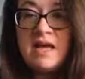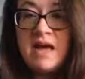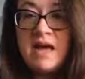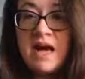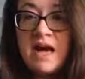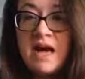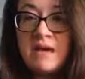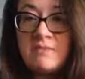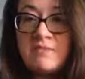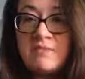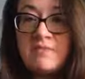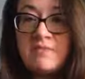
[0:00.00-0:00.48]

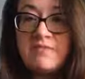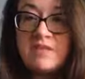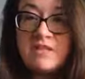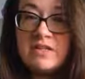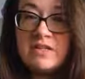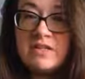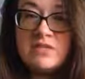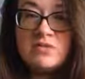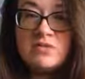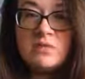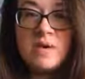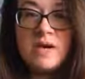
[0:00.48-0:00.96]
The
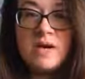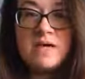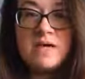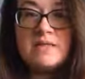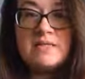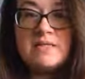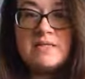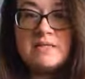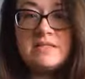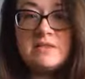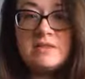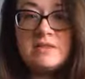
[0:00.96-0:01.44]
village
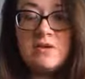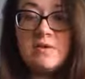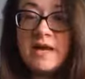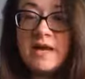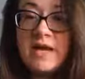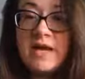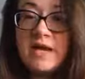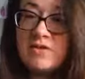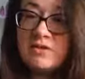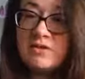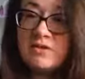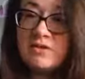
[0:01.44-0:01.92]
was
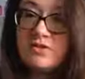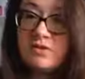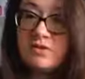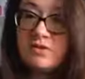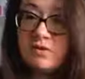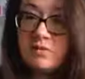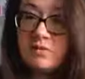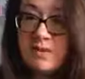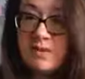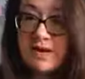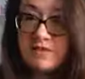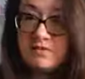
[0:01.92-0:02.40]
located to the
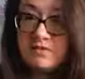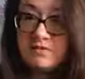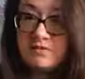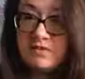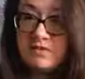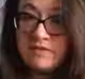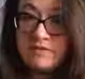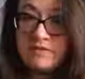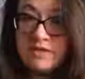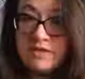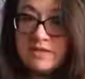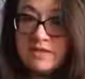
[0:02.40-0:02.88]
west of the
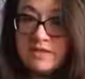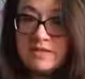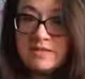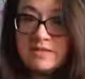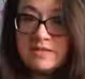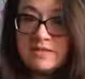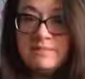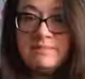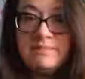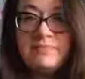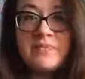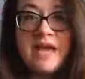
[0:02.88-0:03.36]
fort,
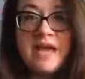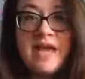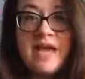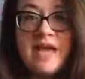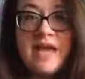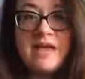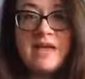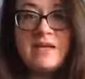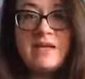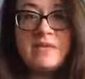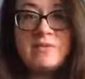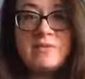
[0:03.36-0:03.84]

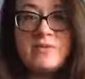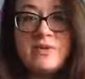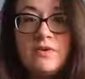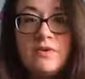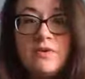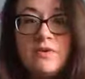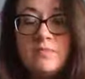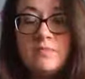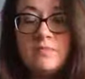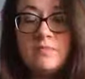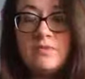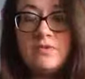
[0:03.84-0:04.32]
and it was
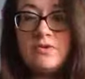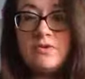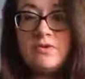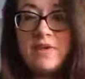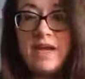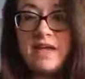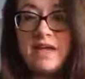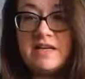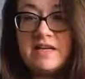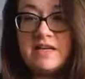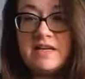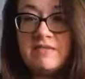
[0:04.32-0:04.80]
home to
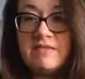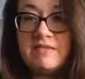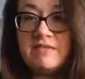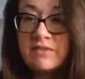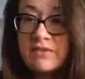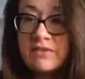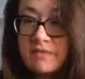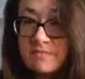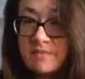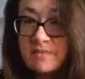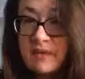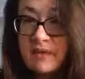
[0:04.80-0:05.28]
a
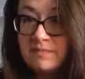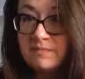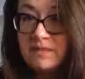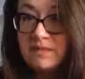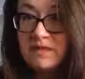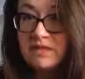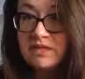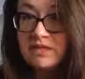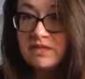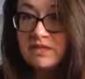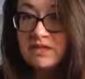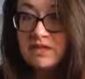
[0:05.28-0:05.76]
diverse
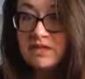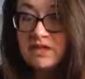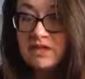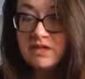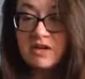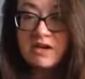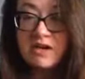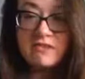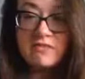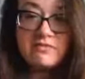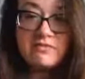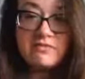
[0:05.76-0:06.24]

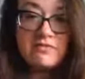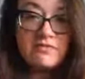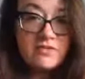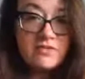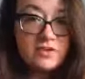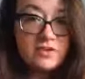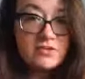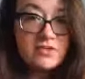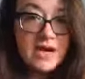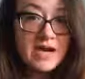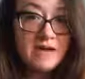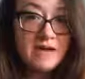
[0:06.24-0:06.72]
population of
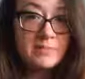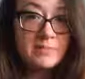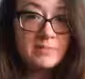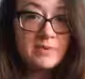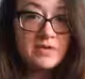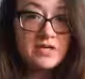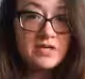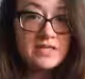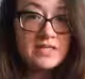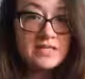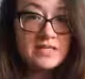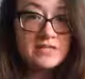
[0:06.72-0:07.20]
fur
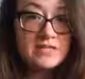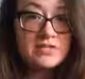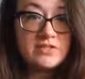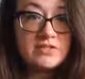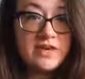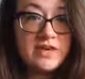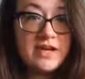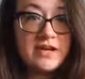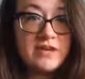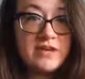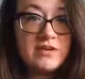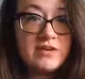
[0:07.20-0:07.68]
trappers and
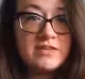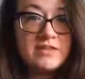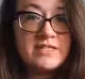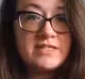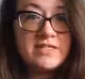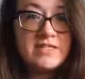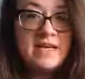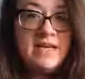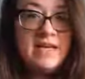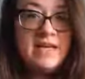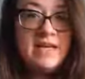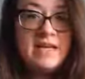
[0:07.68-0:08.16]

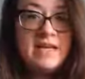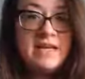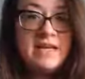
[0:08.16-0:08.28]
traders,